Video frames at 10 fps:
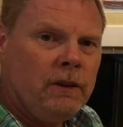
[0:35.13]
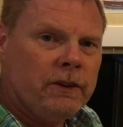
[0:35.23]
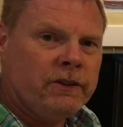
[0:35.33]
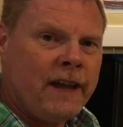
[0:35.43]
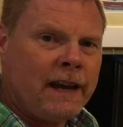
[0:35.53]

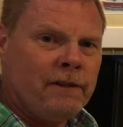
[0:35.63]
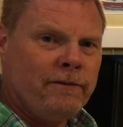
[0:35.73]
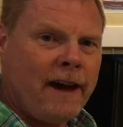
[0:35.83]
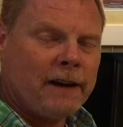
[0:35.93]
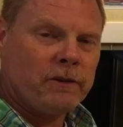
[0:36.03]
The second
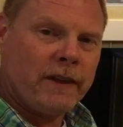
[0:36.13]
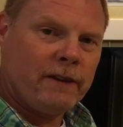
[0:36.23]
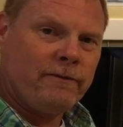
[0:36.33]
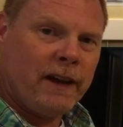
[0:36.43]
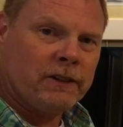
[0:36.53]
factor that
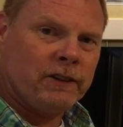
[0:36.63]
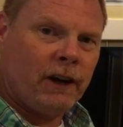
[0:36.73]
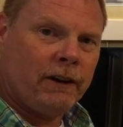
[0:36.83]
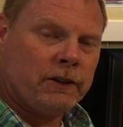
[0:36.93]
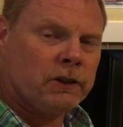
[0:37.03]
affects an
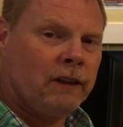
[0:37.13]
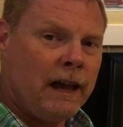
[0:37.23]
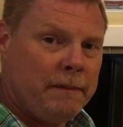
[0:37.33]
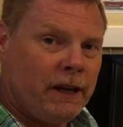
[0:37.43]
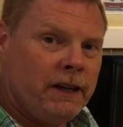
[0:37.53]
area's
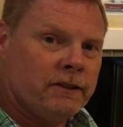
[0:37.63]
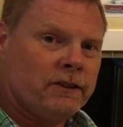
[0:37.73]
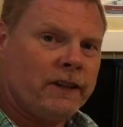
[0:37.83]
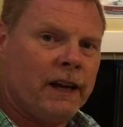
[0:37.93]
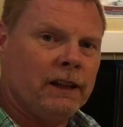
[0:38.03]
climate is
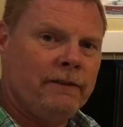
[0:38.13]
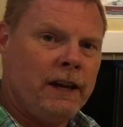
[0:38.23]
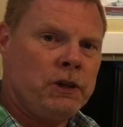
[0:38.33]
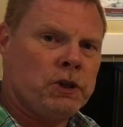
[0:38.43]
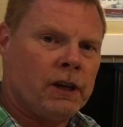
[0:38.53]
its
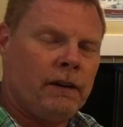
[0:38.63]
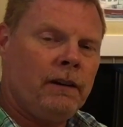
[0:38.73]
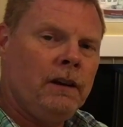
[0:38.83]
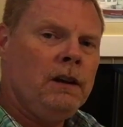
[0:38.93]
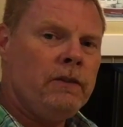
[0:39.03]
elevation.
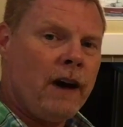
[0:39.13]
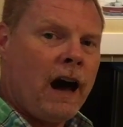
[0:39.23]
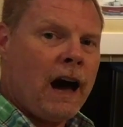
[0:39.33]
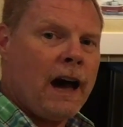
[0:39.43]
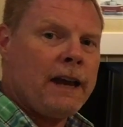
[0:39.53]
The
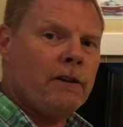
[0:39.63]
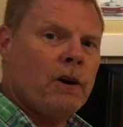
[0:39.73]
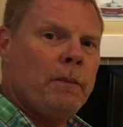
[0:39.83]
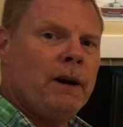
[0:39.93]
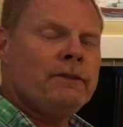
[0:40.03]
higher
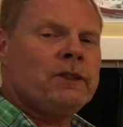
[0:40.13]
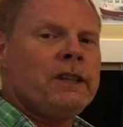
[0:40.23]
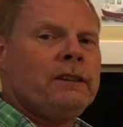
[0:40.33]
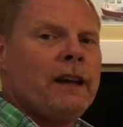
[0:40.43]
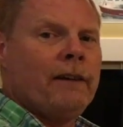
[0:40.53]
above
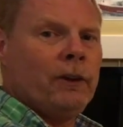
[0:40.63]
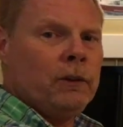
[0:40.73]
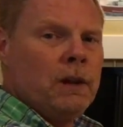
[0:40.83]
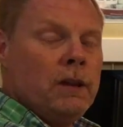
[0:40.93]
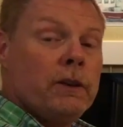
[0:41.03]
sea
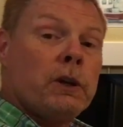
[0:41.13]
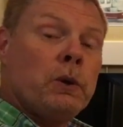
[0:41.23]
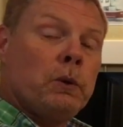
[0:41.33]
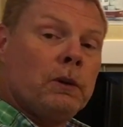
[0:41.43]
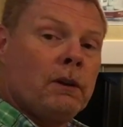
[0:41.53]
level, the
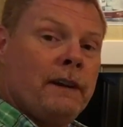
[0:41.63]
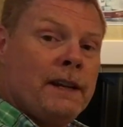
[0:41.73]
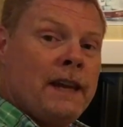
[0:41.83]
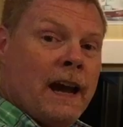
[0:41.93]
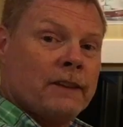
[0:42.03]
cooler
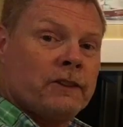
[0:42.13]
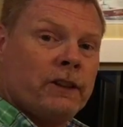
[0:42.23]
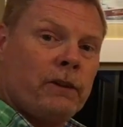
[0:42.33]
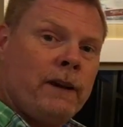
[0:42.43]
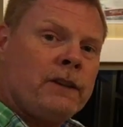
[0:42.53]
it gets.
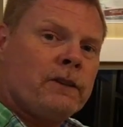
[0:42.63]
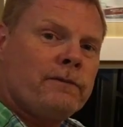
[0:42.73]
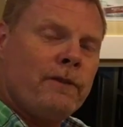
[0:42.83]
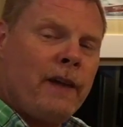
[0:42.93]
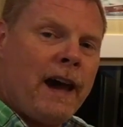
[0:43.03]
And the reason
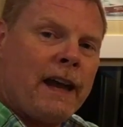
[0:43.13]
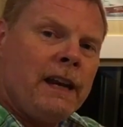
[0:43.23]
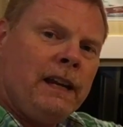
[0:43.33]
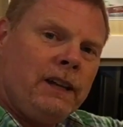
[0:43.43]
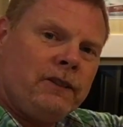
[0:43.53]
for that
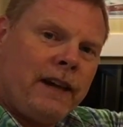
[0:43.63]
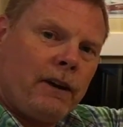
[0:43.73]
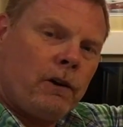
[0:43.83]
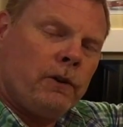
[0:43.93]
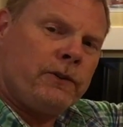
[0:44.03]
is that
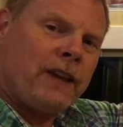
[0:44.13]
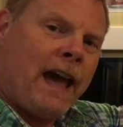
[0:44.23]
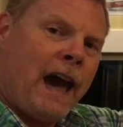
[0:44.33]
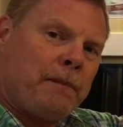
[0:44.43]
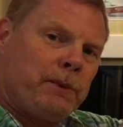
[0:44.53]
Earth's
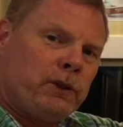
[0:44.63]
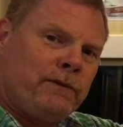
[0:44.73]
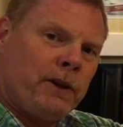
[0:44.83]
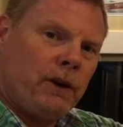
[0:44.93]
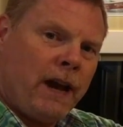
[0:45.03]

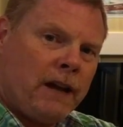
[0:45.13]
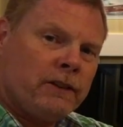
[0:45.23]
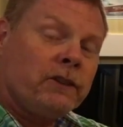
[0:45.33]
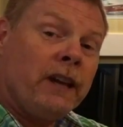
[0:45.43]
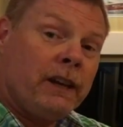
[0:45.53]
atmosphere has
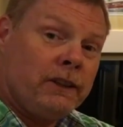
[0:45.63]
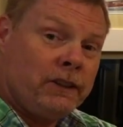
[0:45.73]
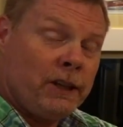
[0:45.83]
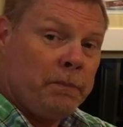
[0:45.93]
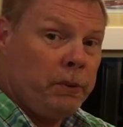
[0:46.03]
a
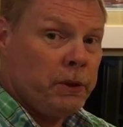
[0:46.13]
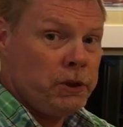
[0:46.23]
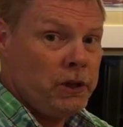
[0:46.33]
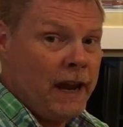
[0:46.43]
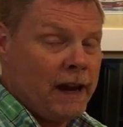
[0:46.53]
tendency to
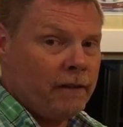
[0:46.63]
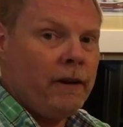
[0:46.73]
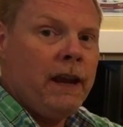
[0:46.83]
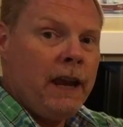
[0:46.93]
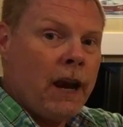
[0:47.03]
push down.
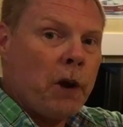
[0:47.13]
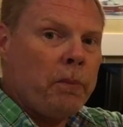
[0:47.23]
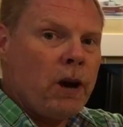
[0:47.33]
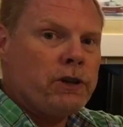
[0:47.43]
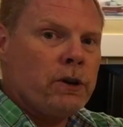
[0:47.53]
Air
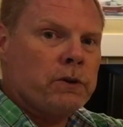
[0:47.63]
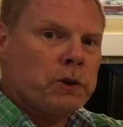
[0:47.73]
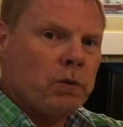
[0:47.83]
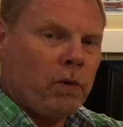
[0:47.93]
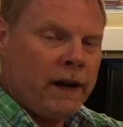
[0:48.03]
pressure is
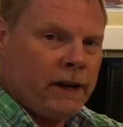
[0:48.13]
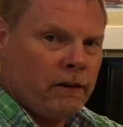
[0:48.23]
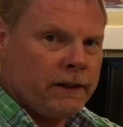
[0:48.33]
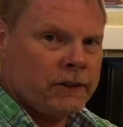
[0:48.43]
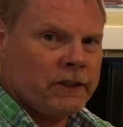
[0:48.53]

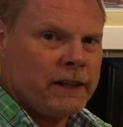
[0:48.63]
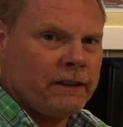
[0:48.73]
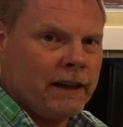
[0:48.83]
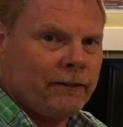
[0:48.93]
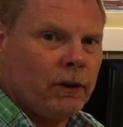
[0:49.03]
greater at sea
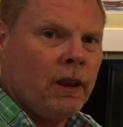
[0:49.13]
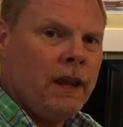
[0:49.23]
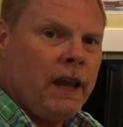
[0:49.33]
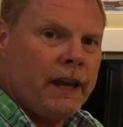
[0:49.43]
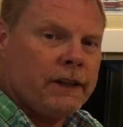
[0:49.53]
level
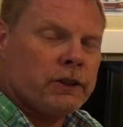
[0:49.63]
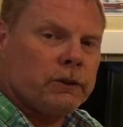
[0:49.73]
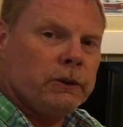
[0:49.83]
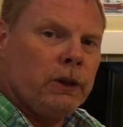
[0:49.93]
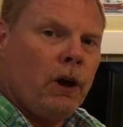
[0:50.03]
and it's
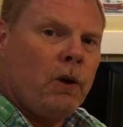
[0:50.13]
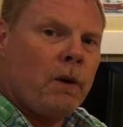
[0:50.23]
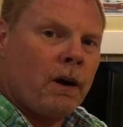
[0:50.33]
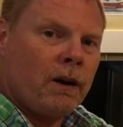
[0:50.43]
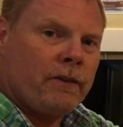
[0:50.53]

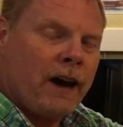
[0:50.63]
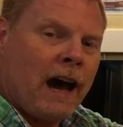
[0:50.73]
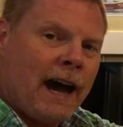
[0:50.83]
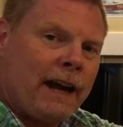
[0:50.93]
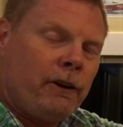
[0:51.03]
lower the
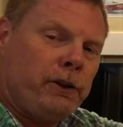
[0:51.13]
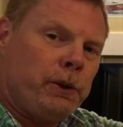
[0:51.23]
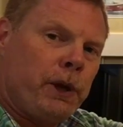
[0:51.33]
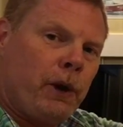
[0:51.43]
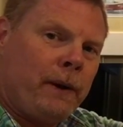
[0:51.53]
higher you
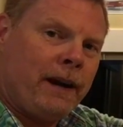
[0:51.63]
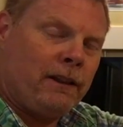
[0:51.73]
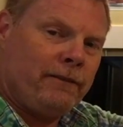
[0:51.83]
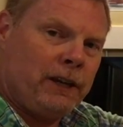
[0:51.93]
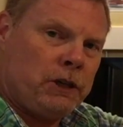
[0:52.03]
go in
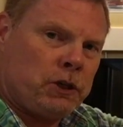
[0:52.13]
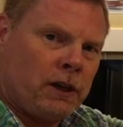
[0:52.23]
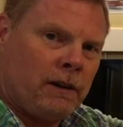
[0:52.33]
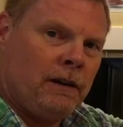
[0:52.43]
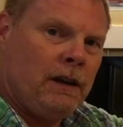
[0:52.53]

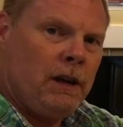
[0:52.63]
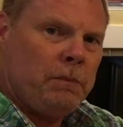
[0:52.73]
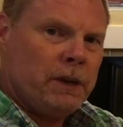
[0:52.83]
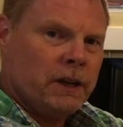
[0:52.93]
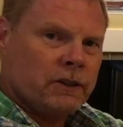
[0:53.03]
elevation
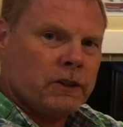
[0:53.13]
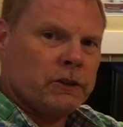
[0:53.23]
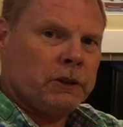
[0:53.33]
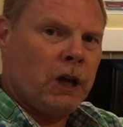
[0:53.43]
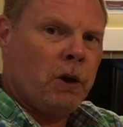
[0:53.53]
because it's
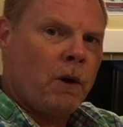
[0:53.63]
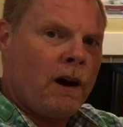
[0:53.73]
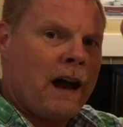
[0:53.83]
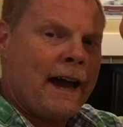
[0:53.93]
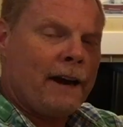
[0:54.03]
lower,
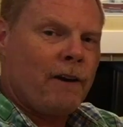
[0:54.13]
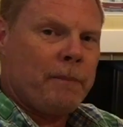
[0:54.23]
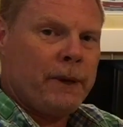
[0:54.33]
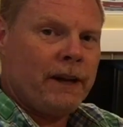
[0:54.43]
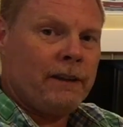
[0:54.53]
higher
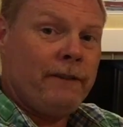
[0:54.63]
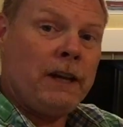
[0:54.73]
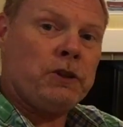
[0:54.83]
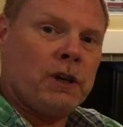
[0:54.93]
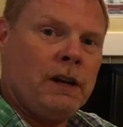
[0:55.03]
up in
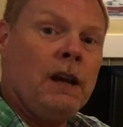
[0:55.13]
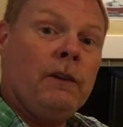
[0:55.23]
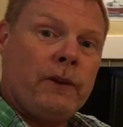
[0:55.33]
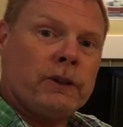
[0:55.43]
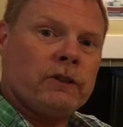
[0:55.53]
elevation,
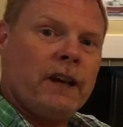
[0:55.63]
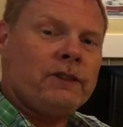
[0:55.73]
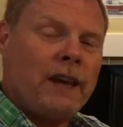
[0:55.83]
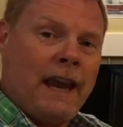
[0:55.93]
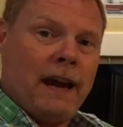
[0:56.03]
there's
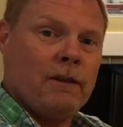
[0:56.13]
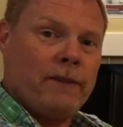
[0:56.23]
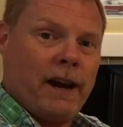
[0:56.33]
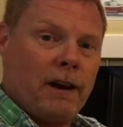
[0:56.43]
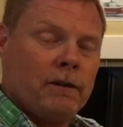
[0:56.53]
less air
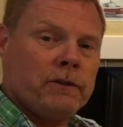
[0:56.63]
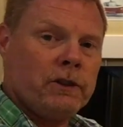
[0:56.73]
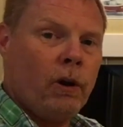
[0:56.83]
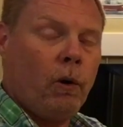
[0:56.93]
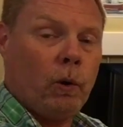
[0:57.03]
there
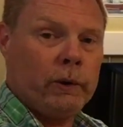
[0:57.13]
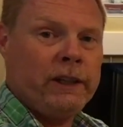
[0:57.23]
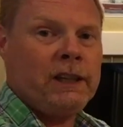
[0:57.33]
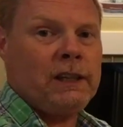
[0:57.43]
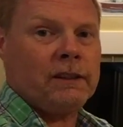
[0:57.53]
to hold
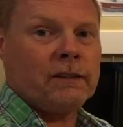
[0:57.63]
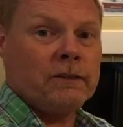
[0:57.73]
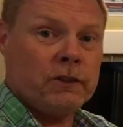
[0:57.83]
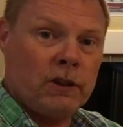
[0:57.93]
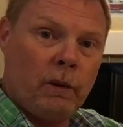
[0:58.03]
heat,
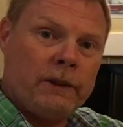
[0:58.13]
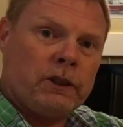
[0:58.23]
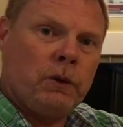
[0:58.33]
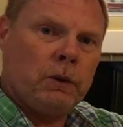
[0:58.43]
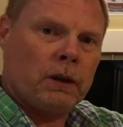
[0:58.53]
so it's
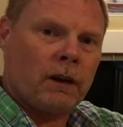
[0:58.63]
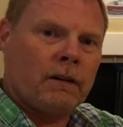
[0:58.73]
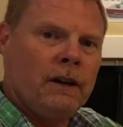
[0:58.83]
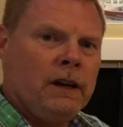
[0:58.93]
cooler.